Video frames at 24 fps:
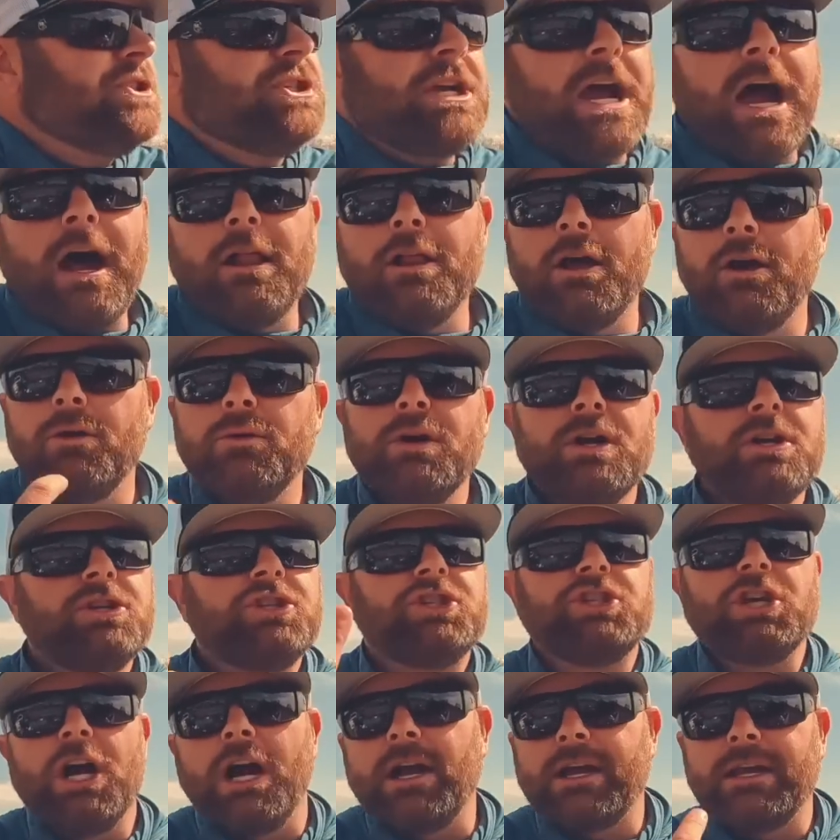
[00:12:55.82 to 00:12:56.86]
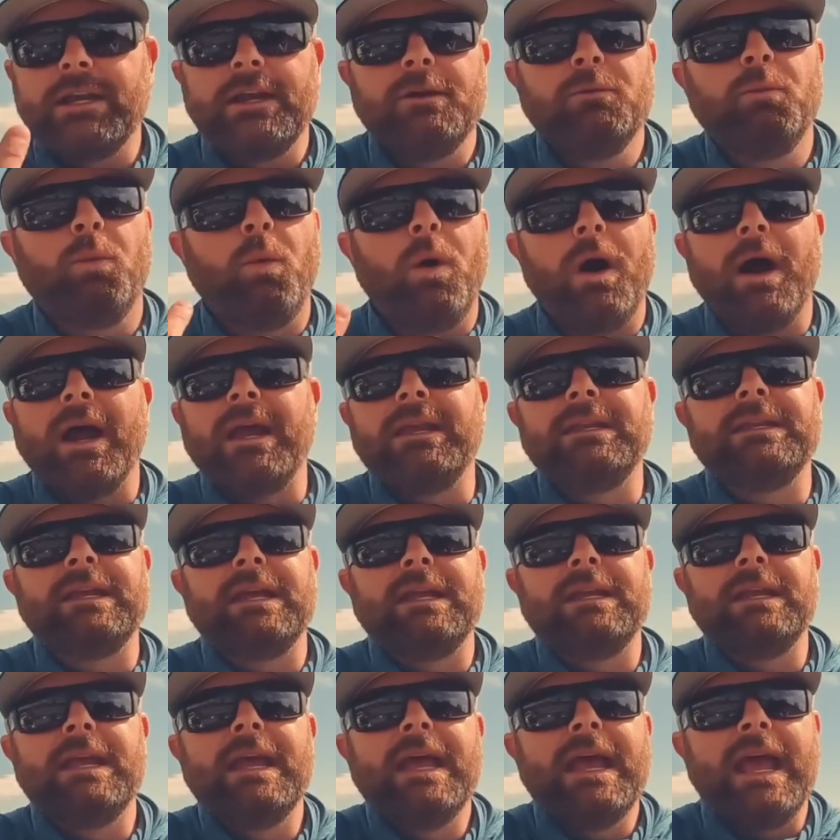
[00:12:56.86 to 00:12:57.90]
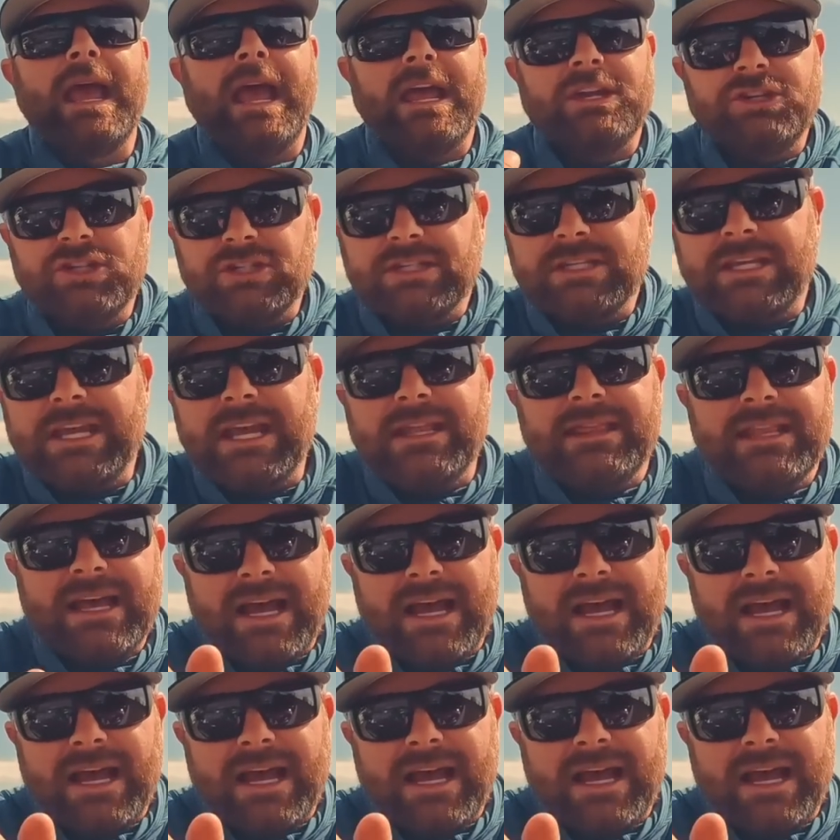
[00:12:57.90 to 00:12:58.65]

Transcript: shallow, chucking and winding, and just getting